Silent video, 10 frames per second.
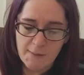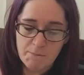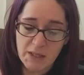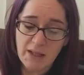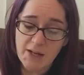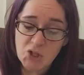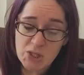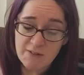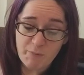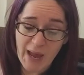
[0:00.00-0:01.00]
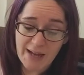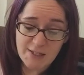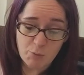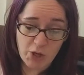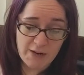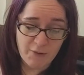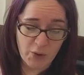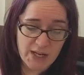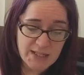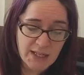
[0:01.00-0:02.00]
The legends of past
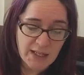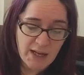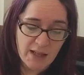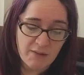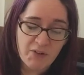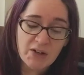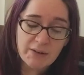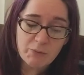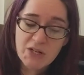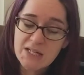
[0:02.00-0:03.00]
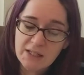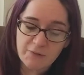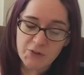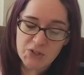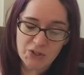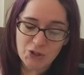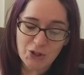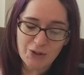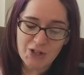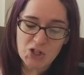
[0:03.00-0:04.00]
braveries and the very reason for such
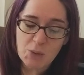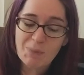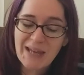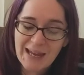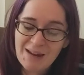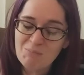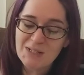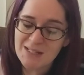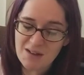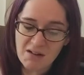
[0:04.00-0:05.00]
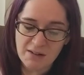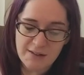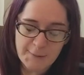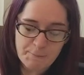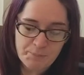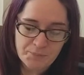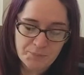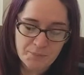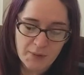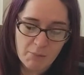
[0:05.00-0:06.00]
courage became dishonored.
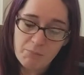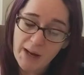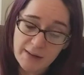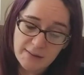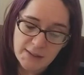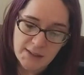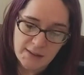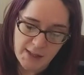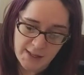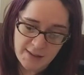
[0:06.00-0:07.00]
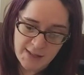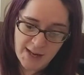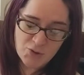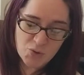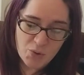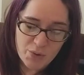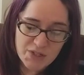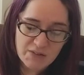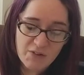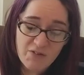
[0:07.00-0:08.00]
But, in the natural
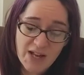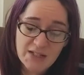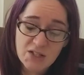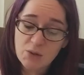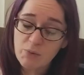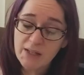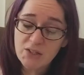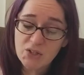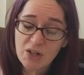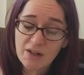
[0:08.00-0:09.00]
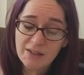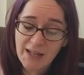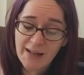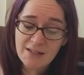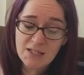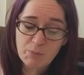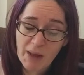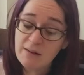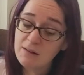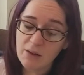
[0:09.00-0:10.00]
course of events, the Red Star again
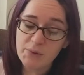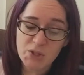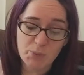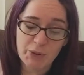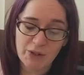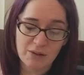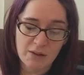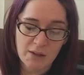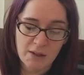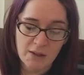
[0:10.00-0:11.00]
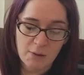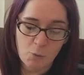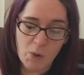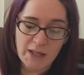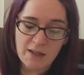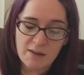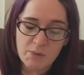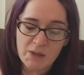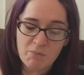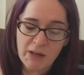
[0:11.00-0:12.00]
spun close to Pern, winking
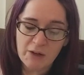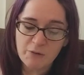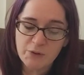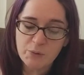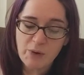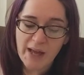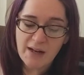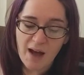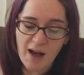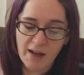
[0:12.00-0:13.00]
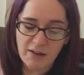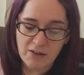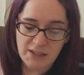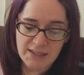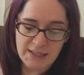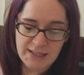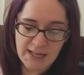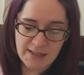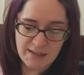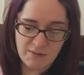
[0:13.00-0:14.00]
with a baleful red eye on its
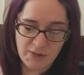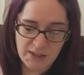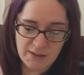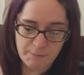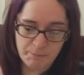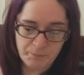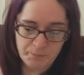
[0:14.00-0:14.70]
intended victim.